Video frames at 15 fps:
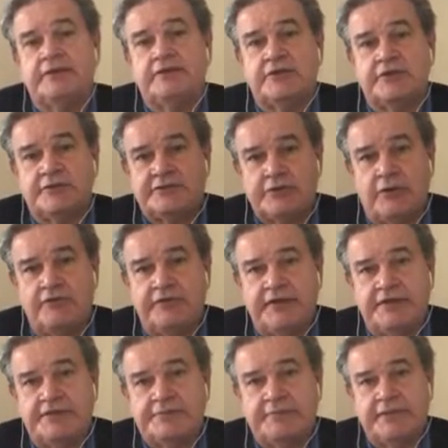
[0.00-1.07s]
the
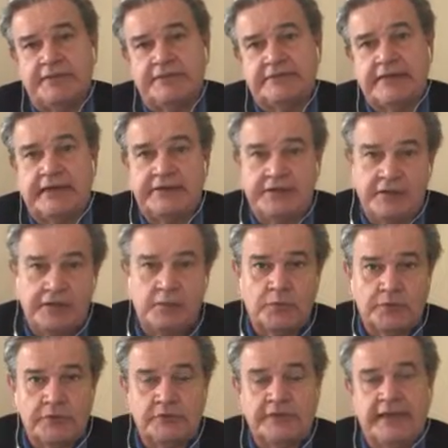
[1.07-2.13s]
Soviets. But, you know, the
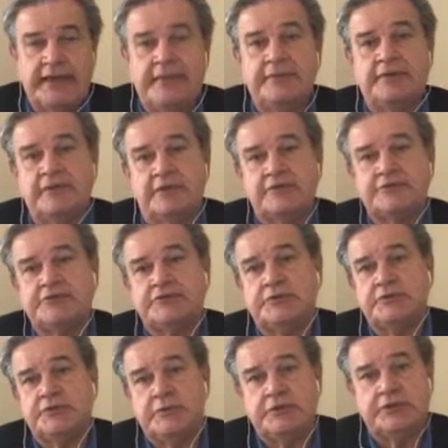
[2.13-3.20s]
world came close
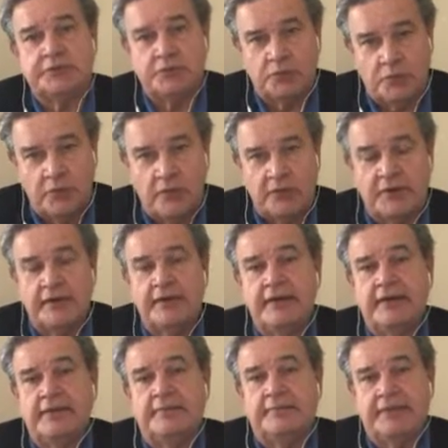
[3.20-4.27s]
to a nuclear war
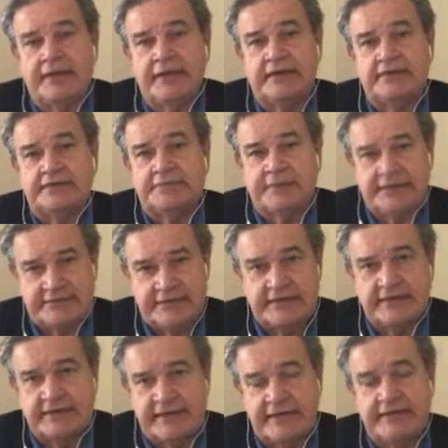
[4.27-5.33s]
because
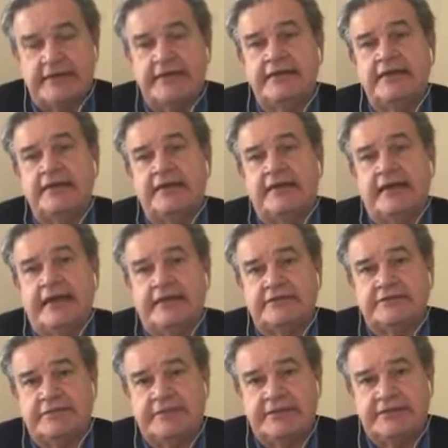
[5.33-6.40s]
President Kennedy
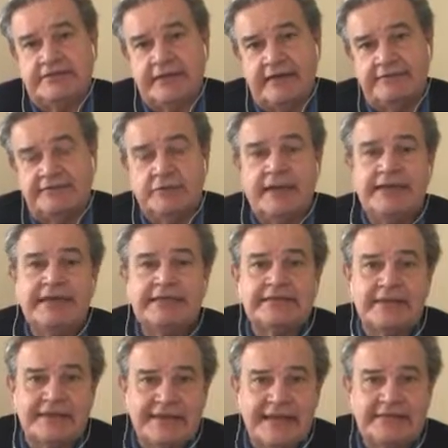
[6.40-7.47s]
had to be tough. So I think
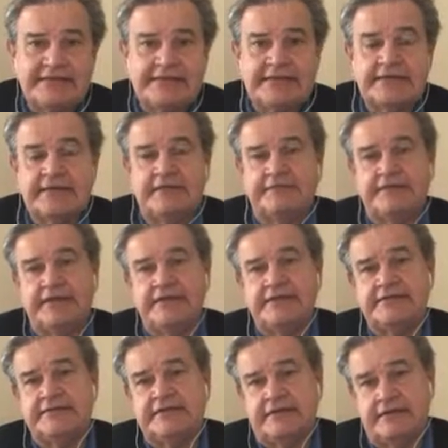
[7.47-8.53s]
the lesson of
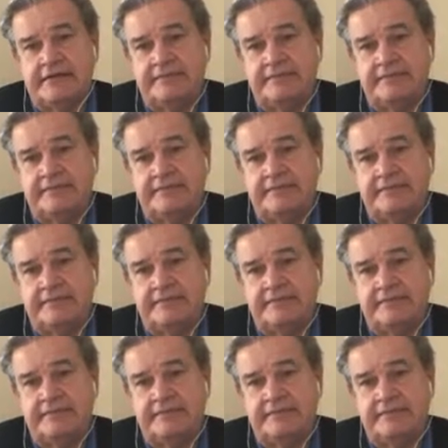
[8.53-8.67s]
these